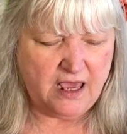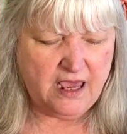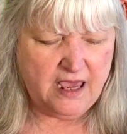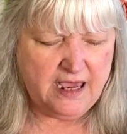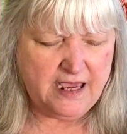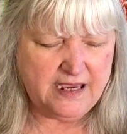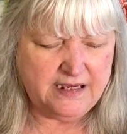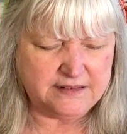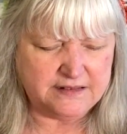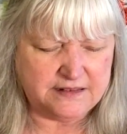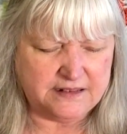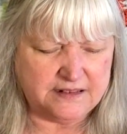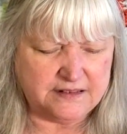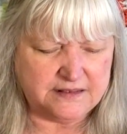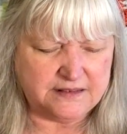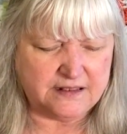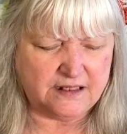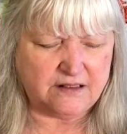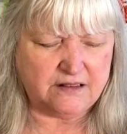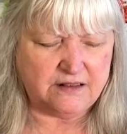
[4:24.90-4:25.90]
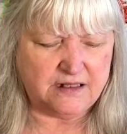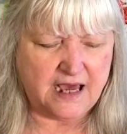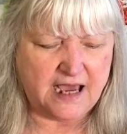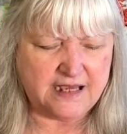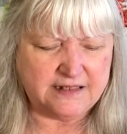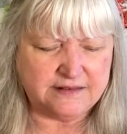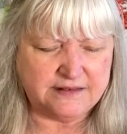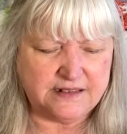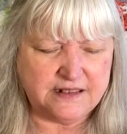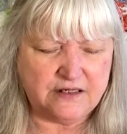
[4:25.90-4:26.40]
It says the
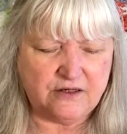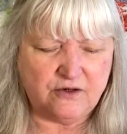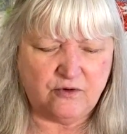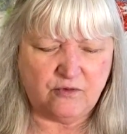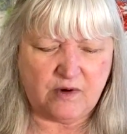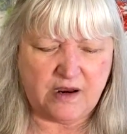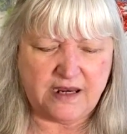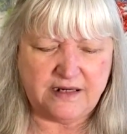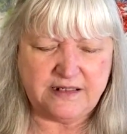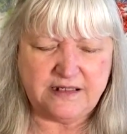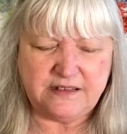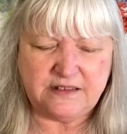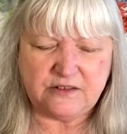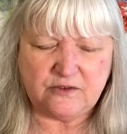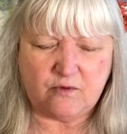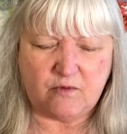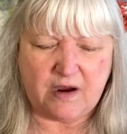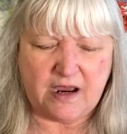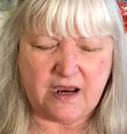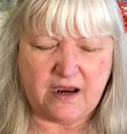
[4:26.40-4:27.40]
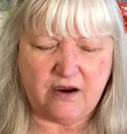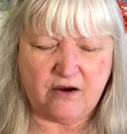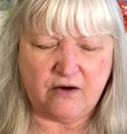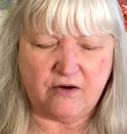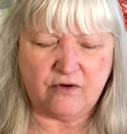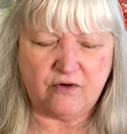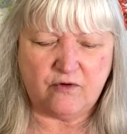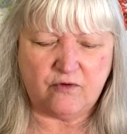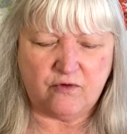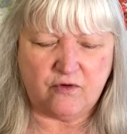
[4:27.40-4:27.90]
classic granny square
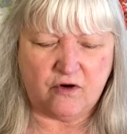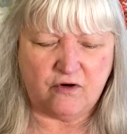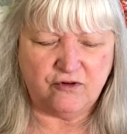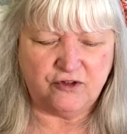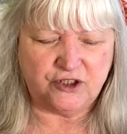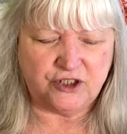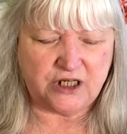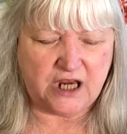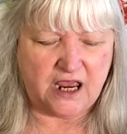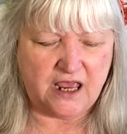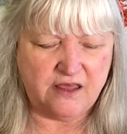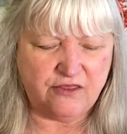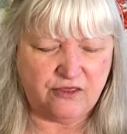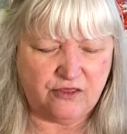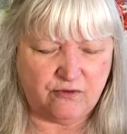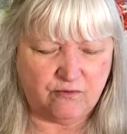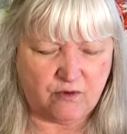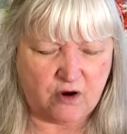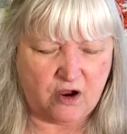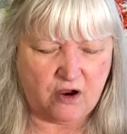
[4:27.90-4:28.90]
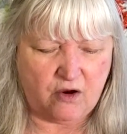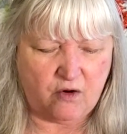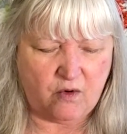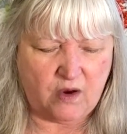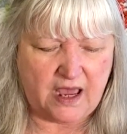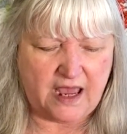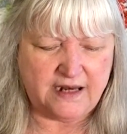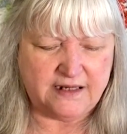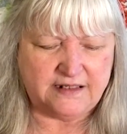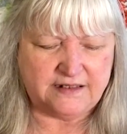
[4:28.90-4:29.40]
crochet throw,
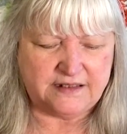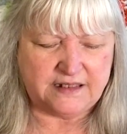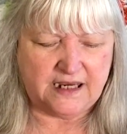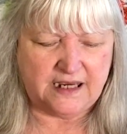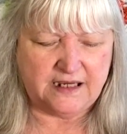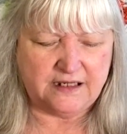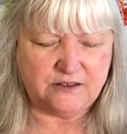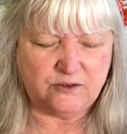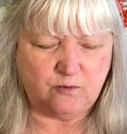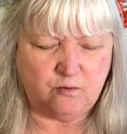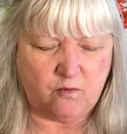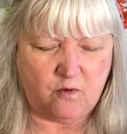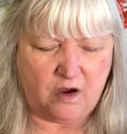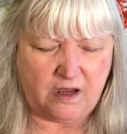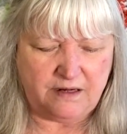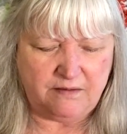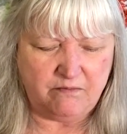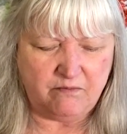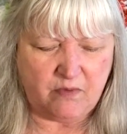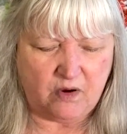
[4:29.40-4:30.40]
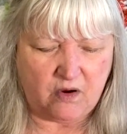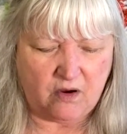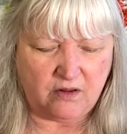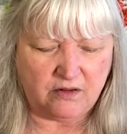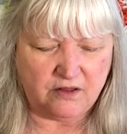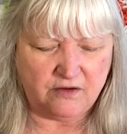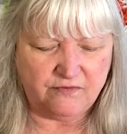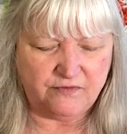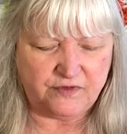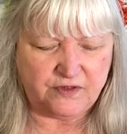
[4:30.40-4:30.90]
and it takes 1
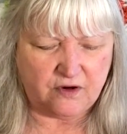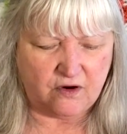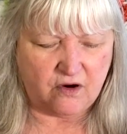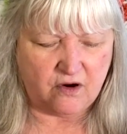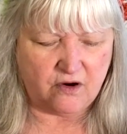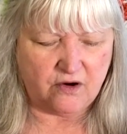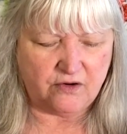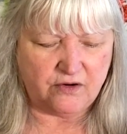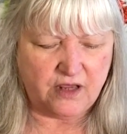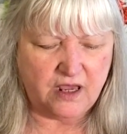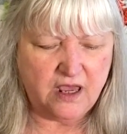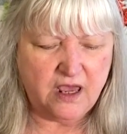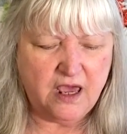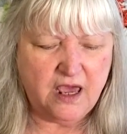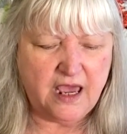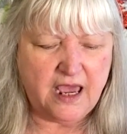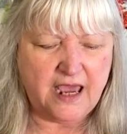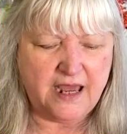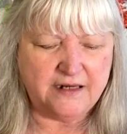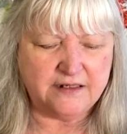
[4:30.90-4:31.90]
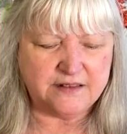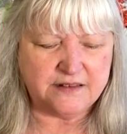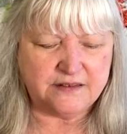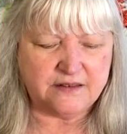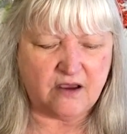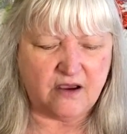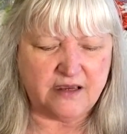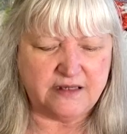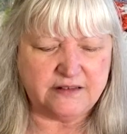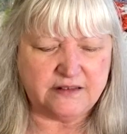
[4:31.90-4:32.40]
ball of yarn and a
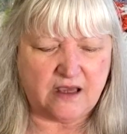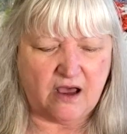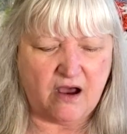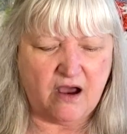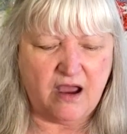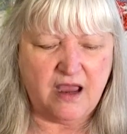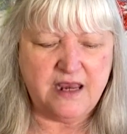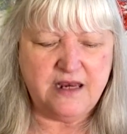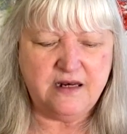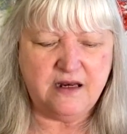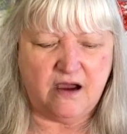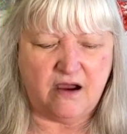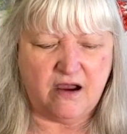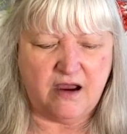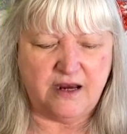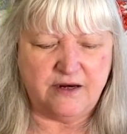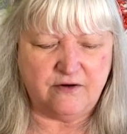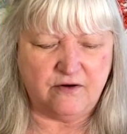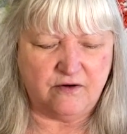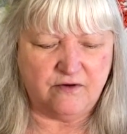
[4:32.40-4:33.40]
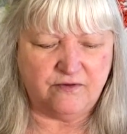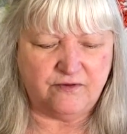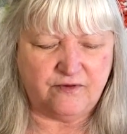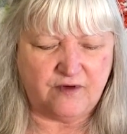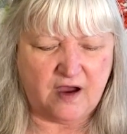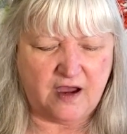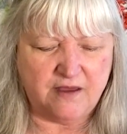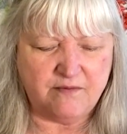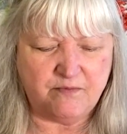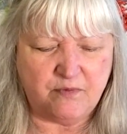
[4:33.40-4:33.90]
size I9 or
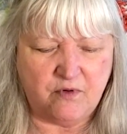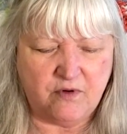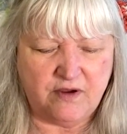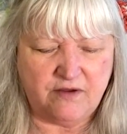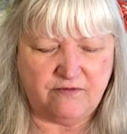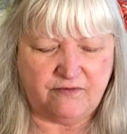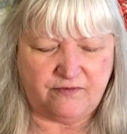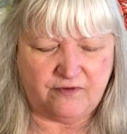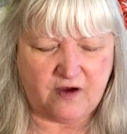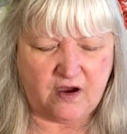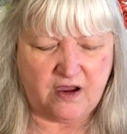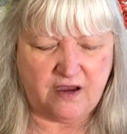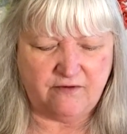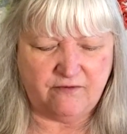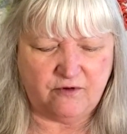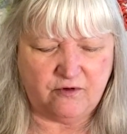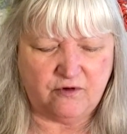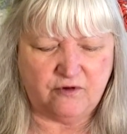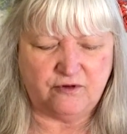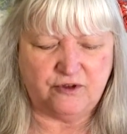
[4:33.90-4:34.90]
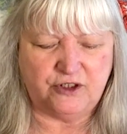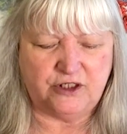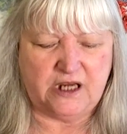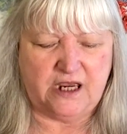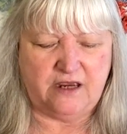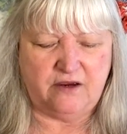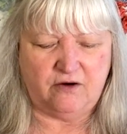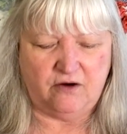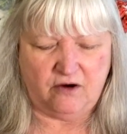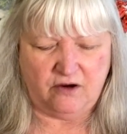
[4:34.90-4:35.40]
5.5
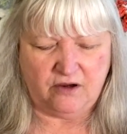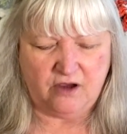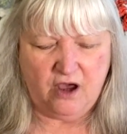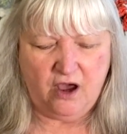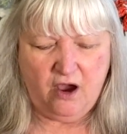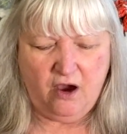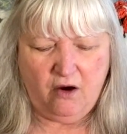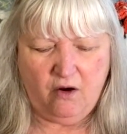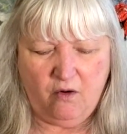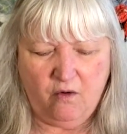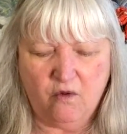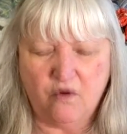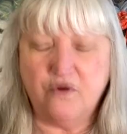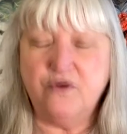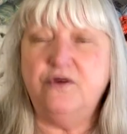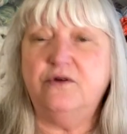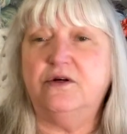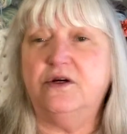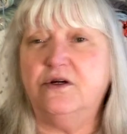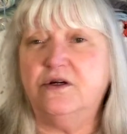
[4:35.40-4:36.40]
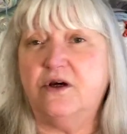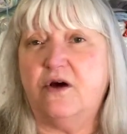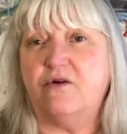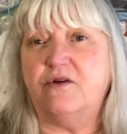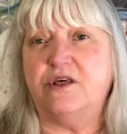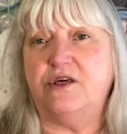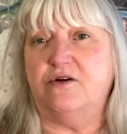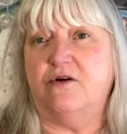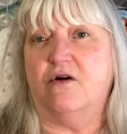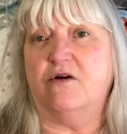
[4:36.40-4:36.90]
crochet hook. Or you could go
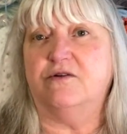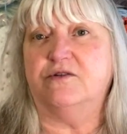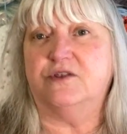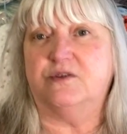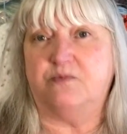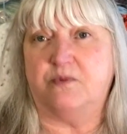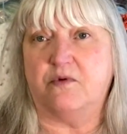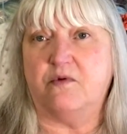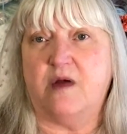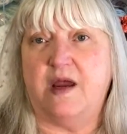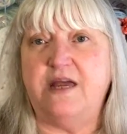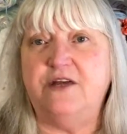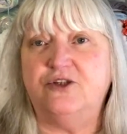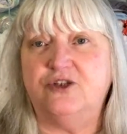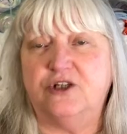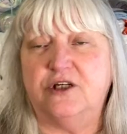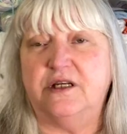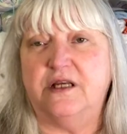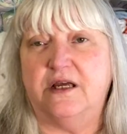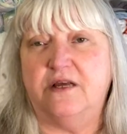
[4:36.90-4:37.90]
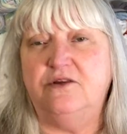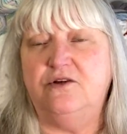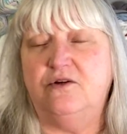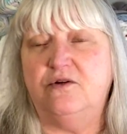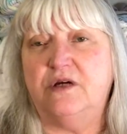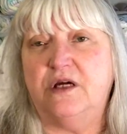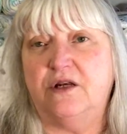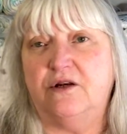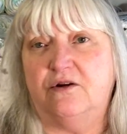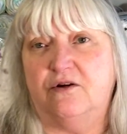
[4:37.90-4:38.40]
to Yarnspiration and you
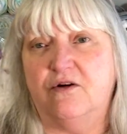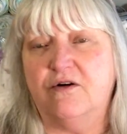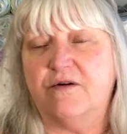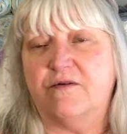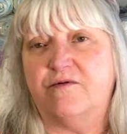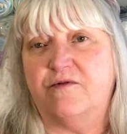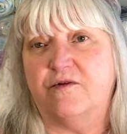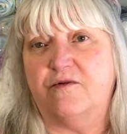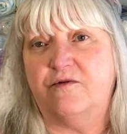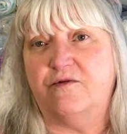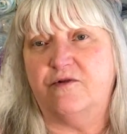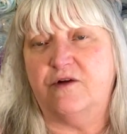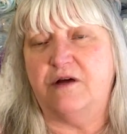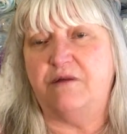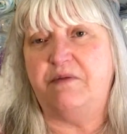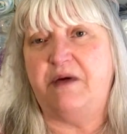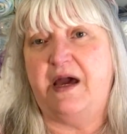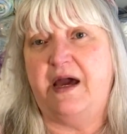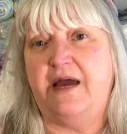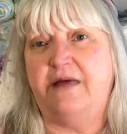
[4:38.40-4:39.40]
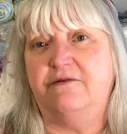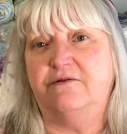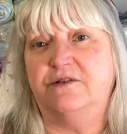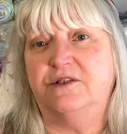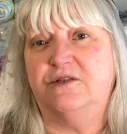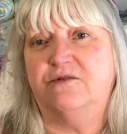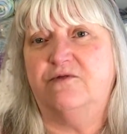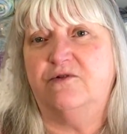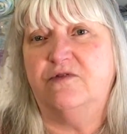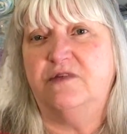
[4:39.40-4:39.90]
can look for free
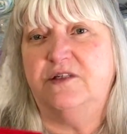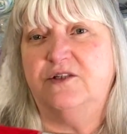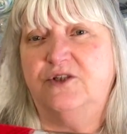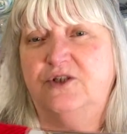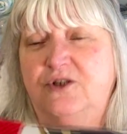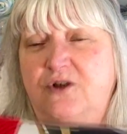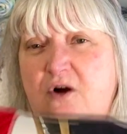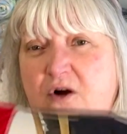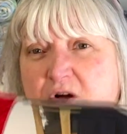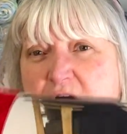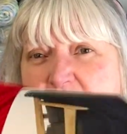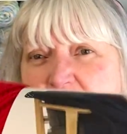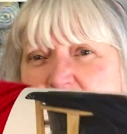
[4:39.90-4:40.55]
patterns for this yarn.